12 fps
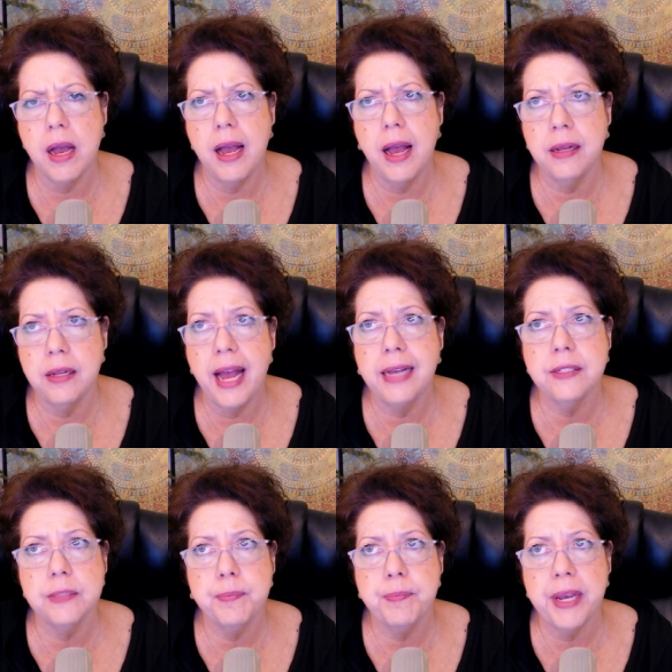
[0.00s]

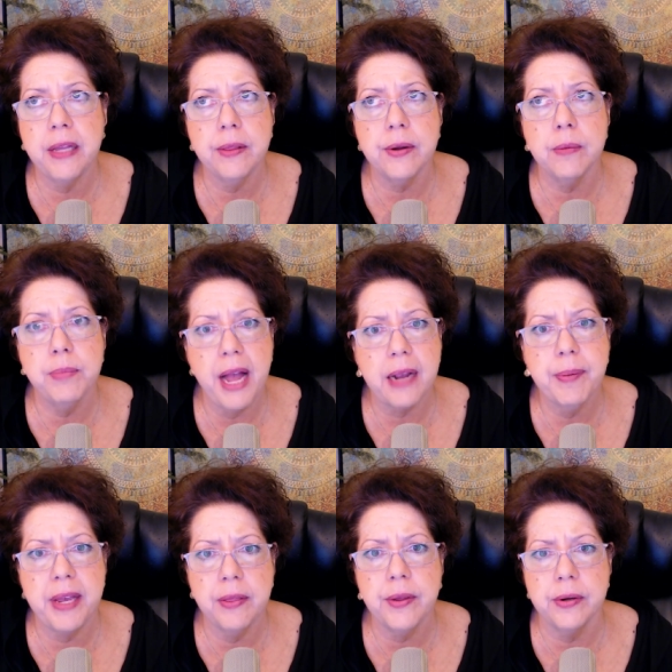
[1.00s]
as Panther, Black
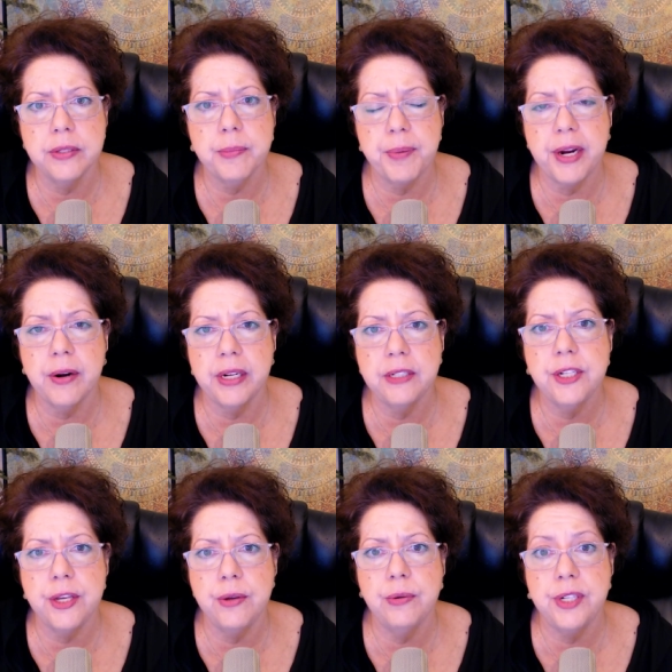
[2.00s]
Panther is appearing to
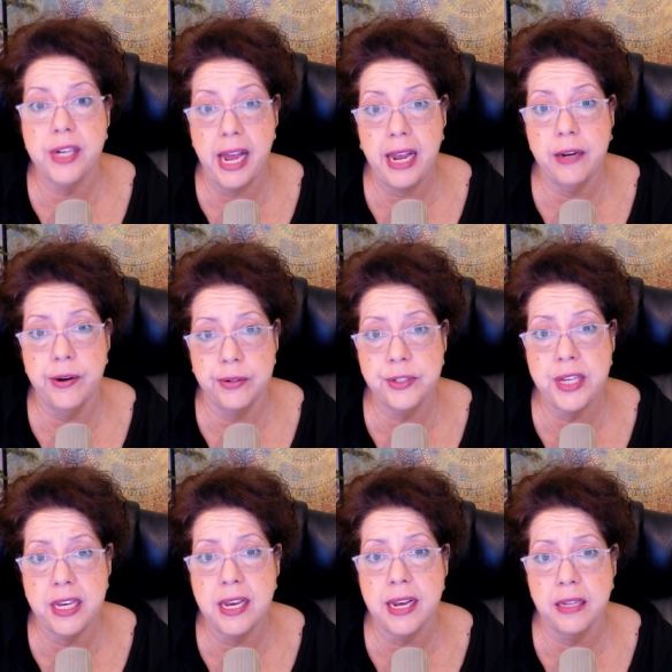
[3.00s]
you today and you're
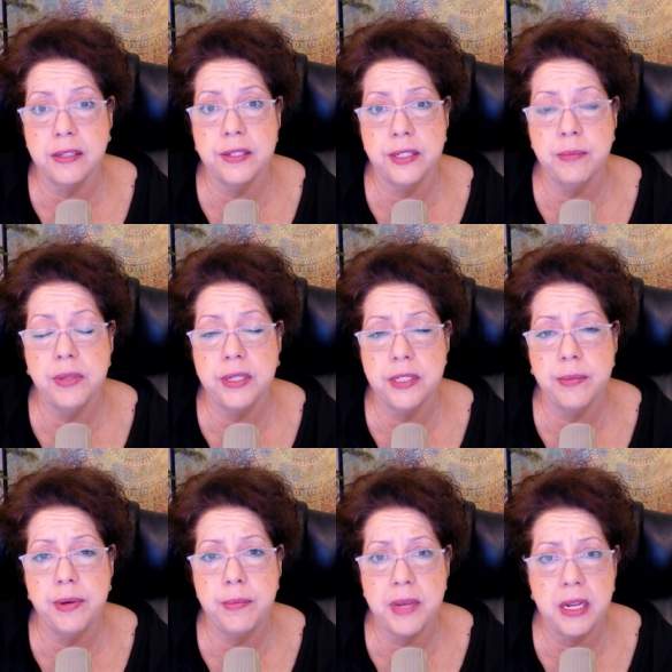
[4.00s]
seeking out the symbolism
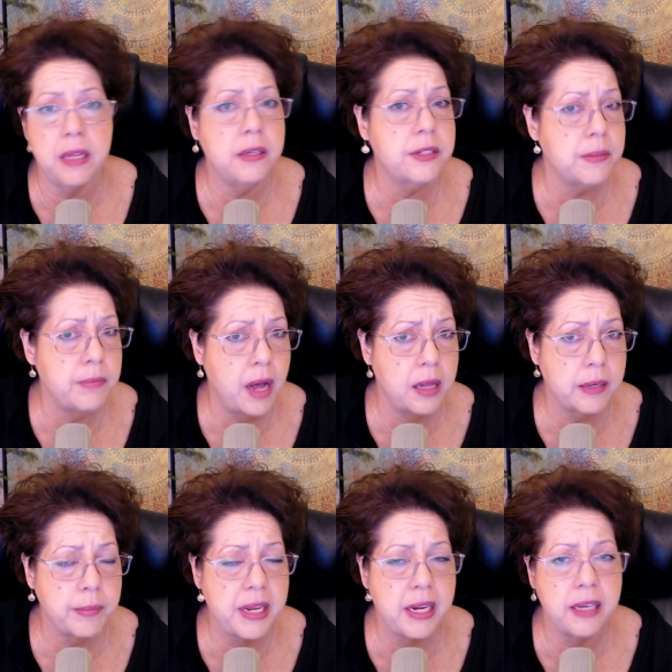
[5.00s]
and meaning, the symbolic
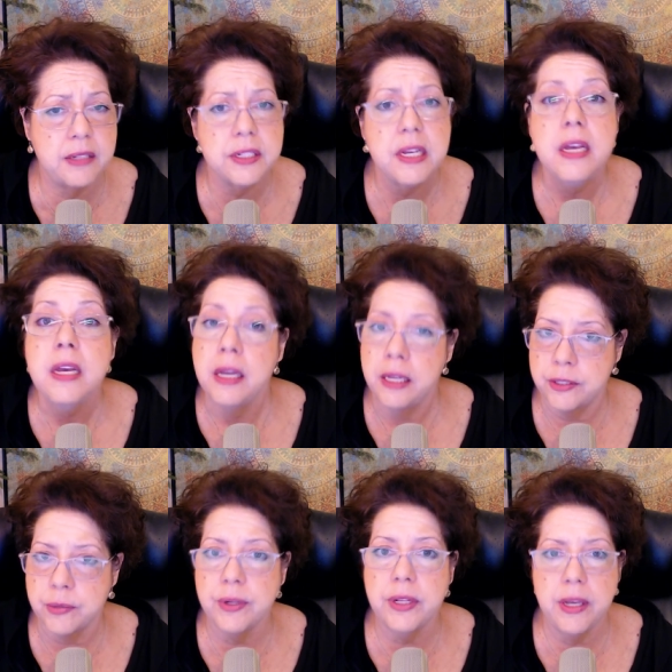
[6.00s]
meanings, it's
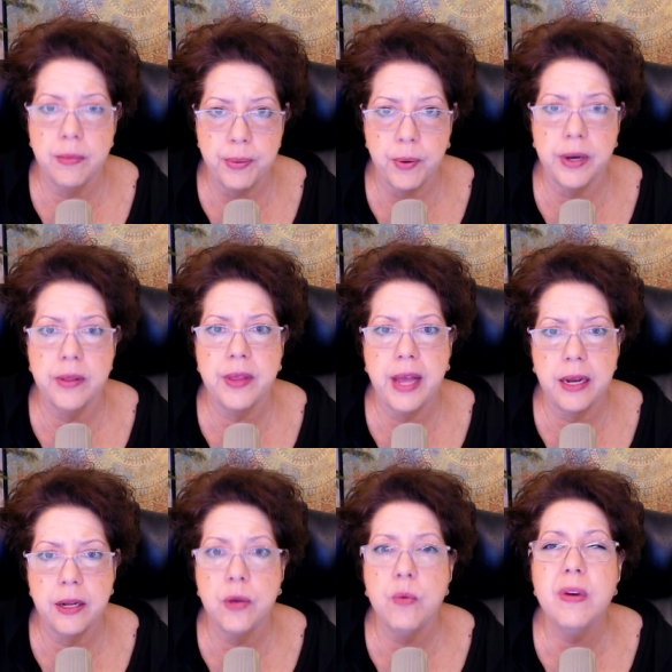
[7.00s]
really important
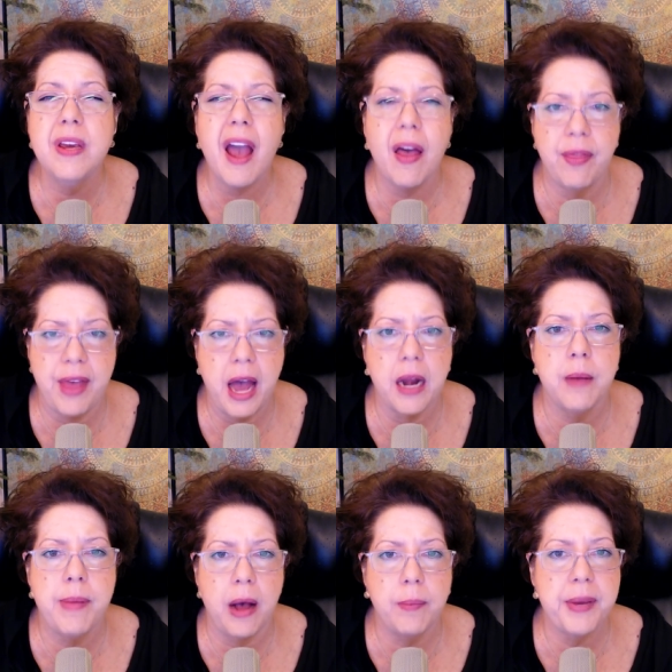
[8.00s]
that you get that
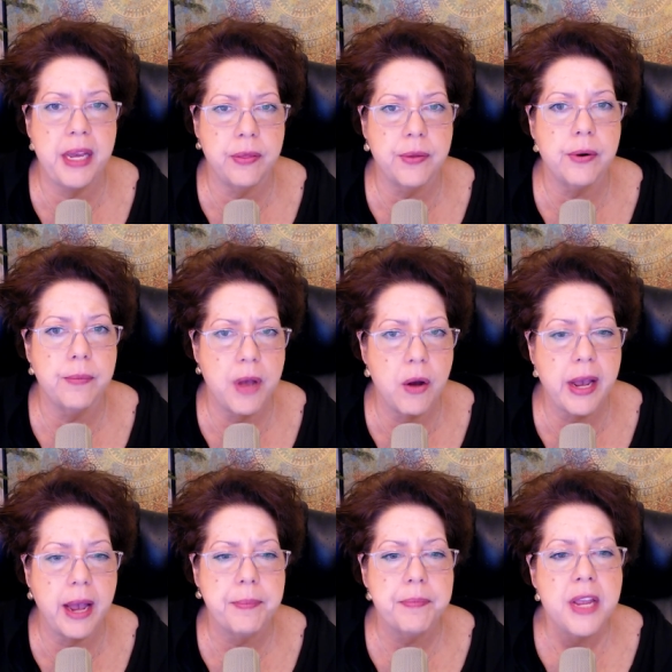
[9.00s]
about Panther.
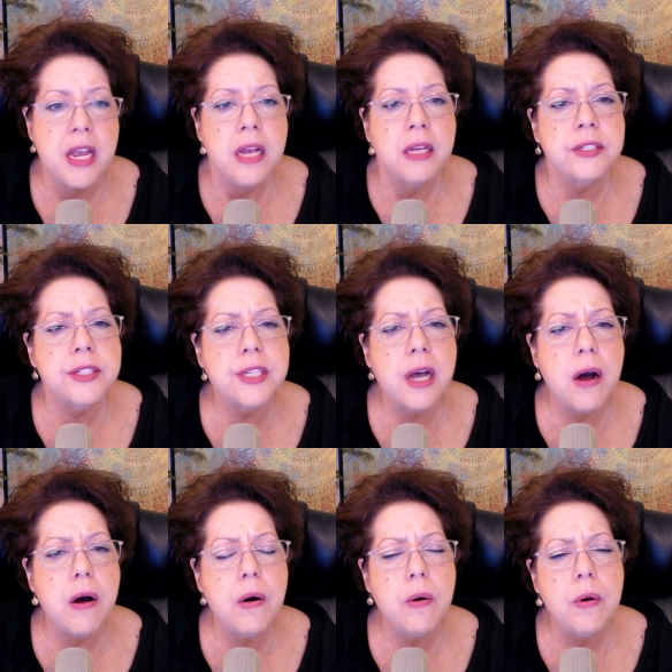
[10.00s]
Okay,
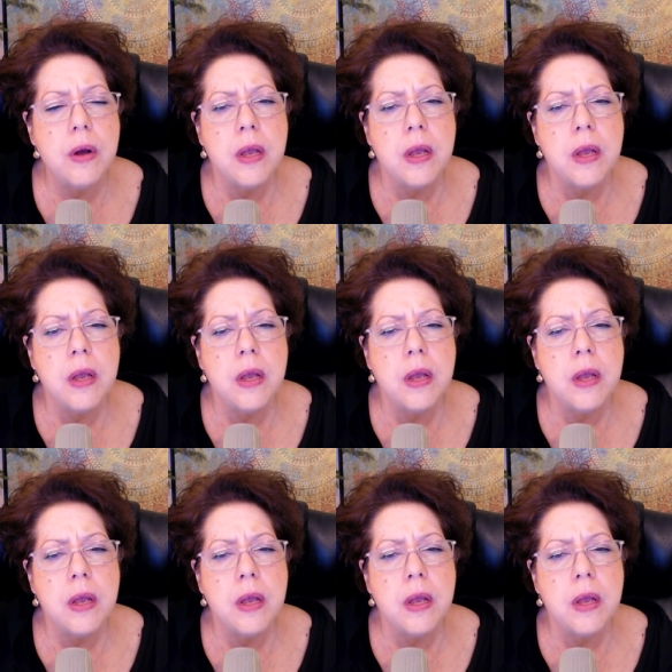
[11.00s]
so